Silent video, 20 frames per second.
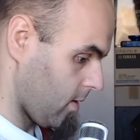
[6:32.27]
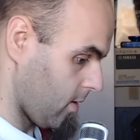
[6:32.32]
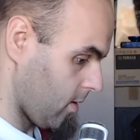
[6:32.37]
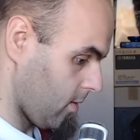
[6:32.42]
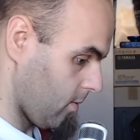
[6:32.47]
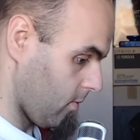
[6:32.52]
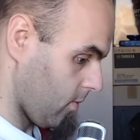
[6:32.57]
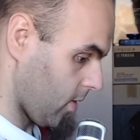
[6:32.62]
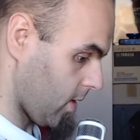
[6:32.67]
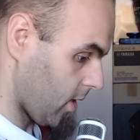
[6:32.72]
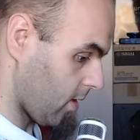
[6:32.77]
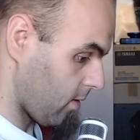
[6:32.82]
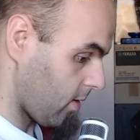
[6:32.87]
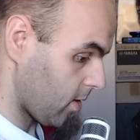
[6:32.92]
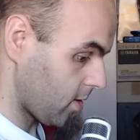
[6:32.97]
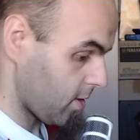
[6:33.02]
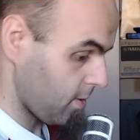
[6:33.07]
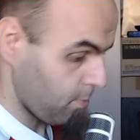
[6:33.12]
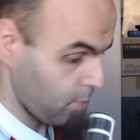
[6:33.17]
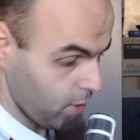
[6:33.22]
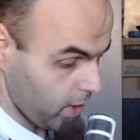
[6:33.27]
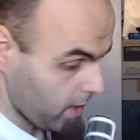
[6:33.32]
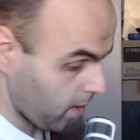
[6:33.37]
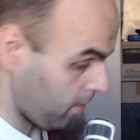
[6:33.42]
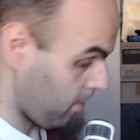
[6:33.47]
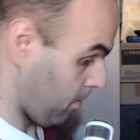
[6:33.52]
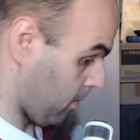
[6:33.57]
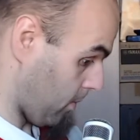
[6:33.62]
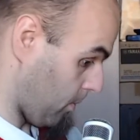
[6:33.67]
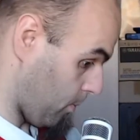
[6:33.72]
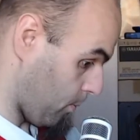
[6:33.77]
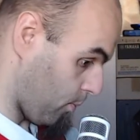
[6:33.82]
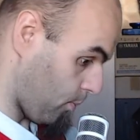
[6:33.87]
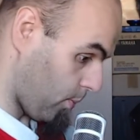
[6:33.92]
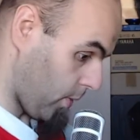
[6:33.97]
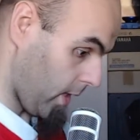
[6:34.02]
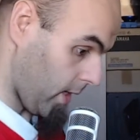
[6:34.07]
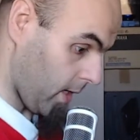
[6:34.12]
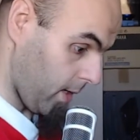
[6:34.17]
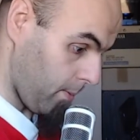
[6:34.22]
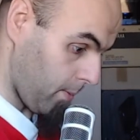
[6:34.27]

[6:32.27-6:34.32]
without actually breaking my